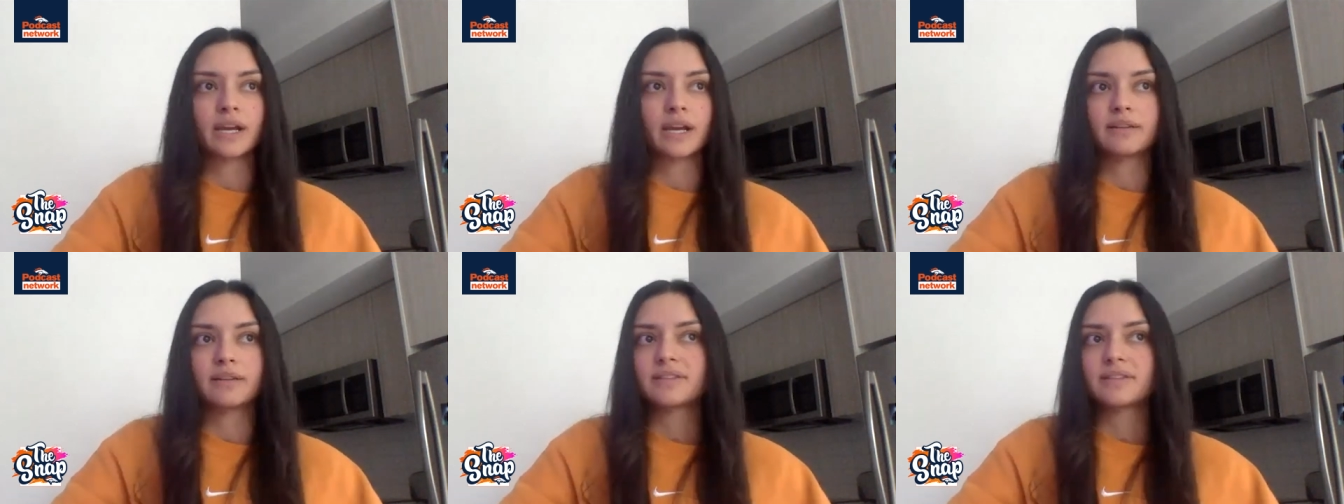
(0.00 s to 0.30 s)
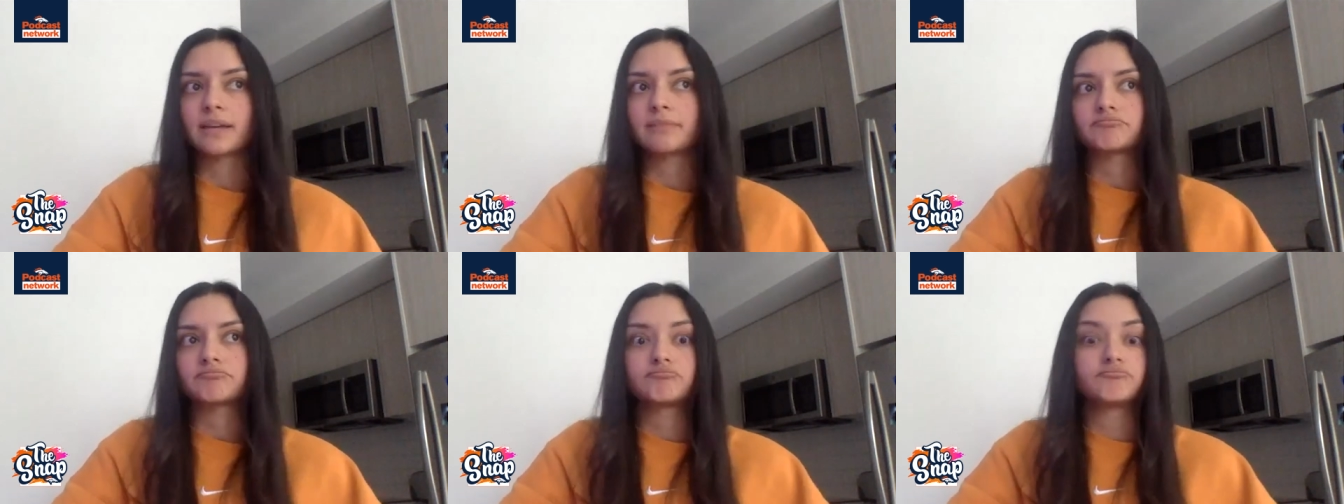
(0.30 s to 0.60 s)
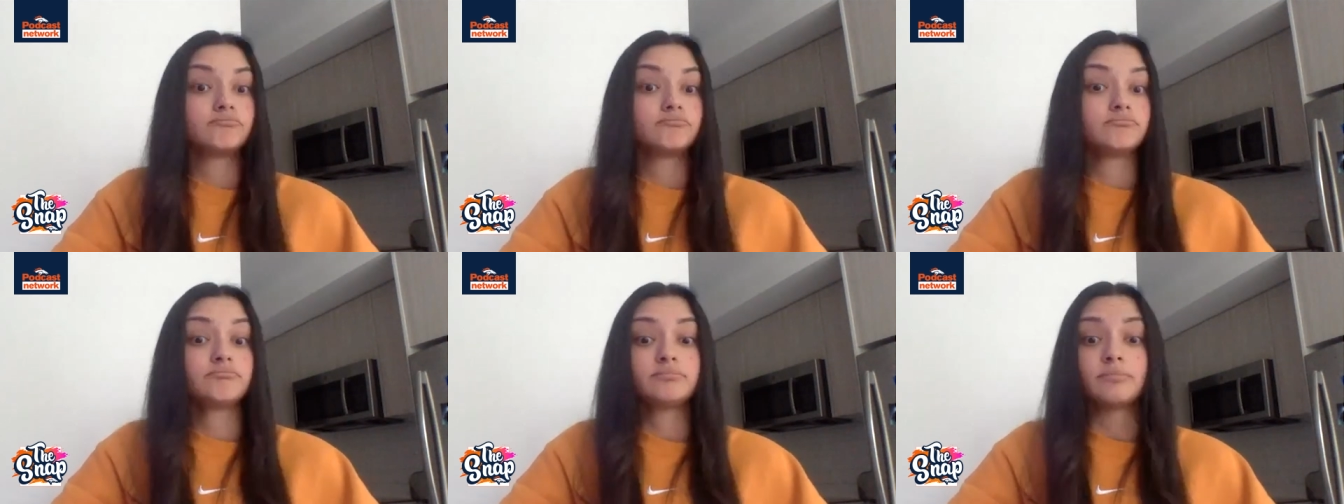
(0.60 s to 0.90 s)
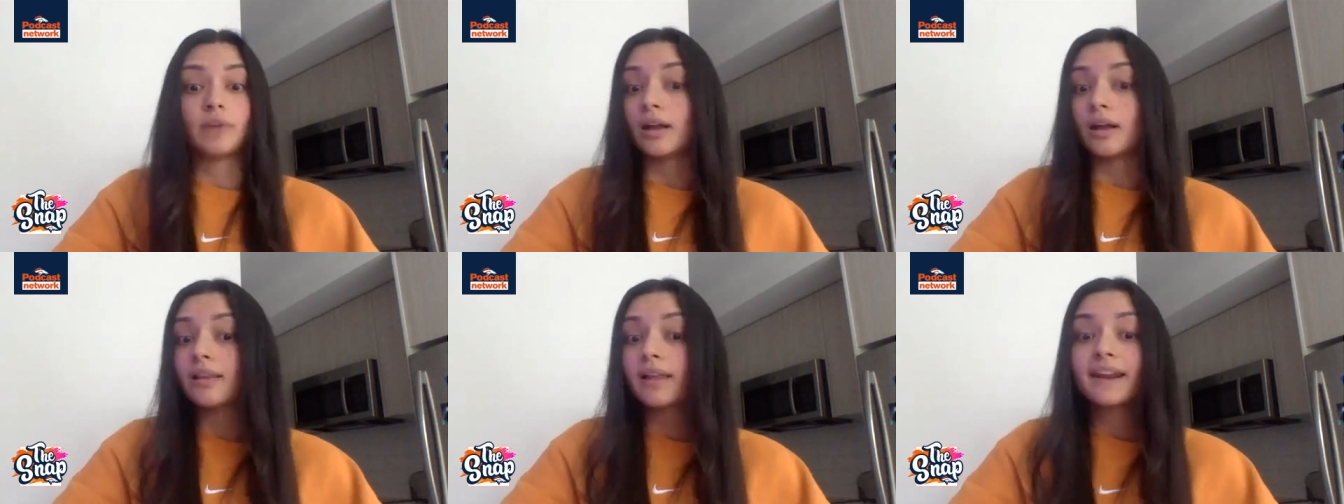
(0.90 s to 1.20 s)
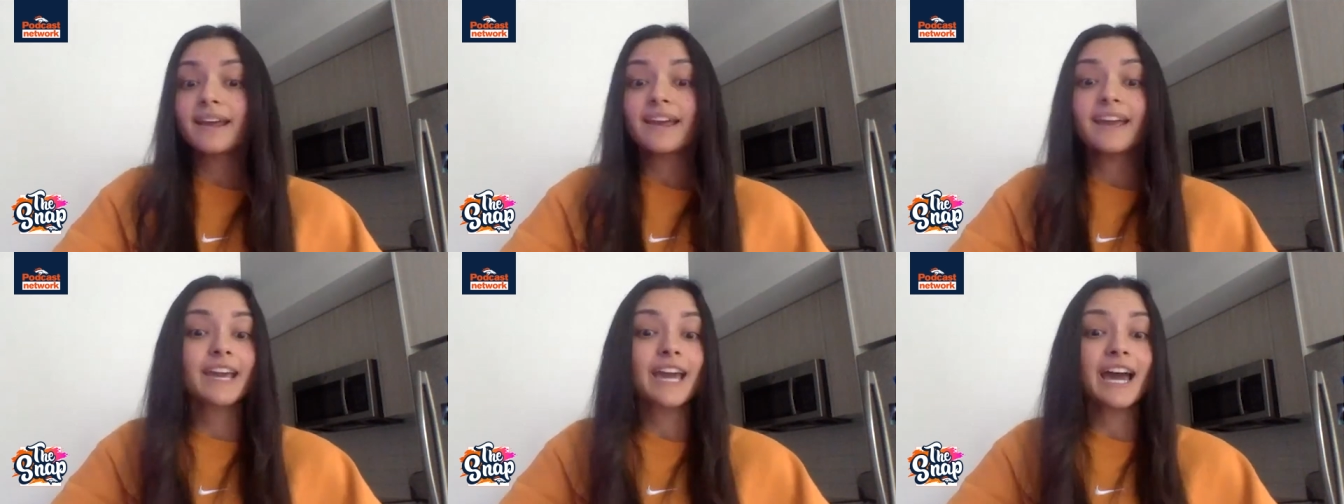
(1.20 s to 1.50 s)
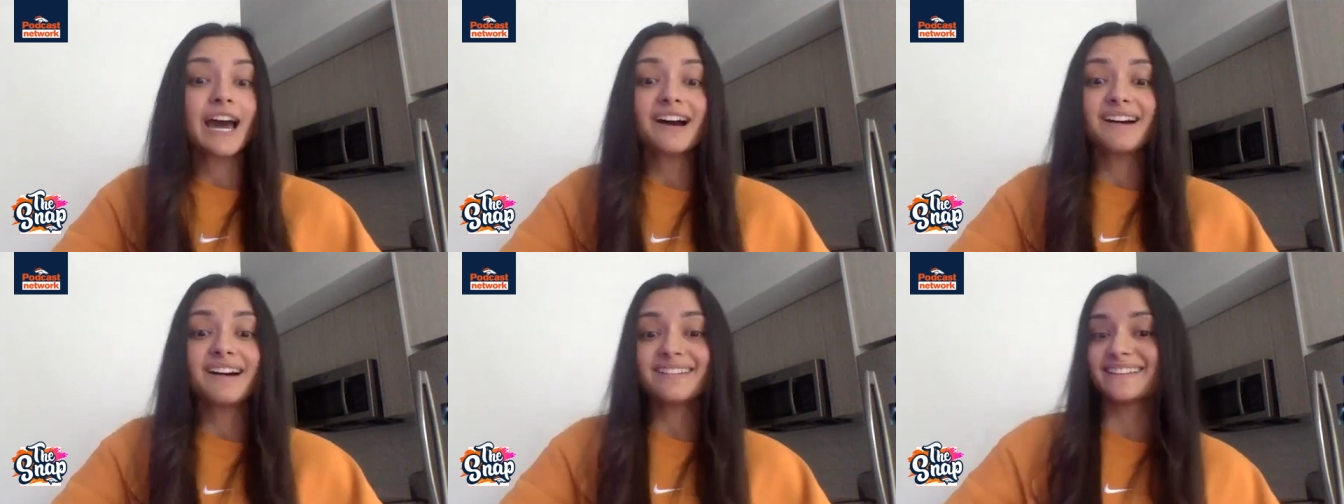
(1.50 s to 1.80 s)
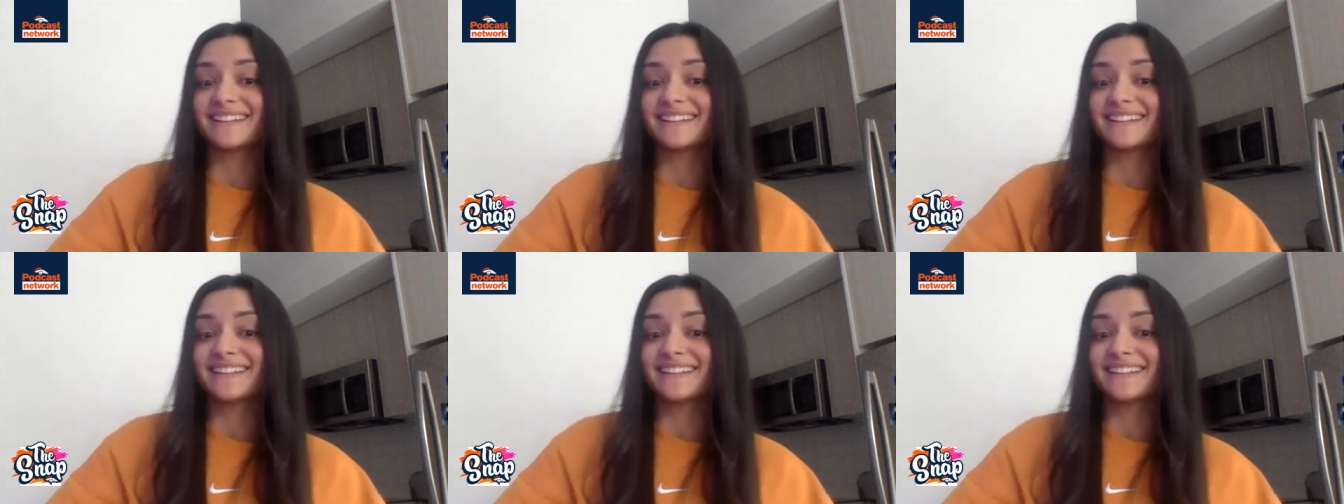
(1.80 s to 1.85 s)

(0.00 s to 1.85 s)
I was like, not letting it go.